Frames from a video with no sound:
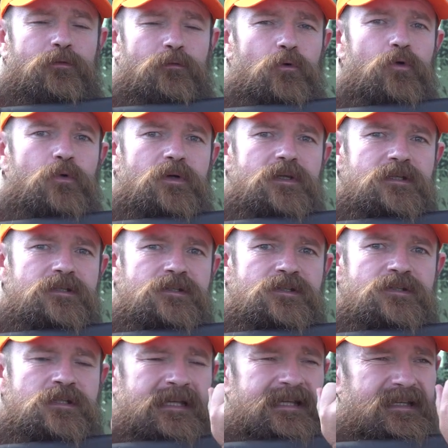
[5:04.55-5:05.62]
through
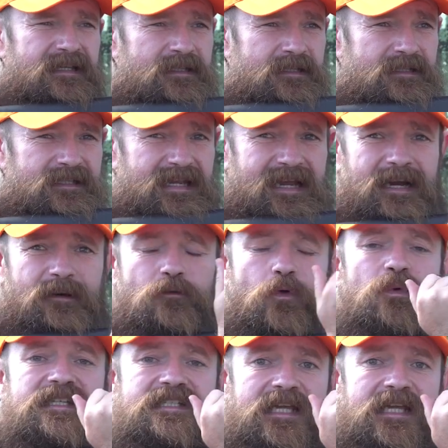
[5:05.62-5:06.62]
is after we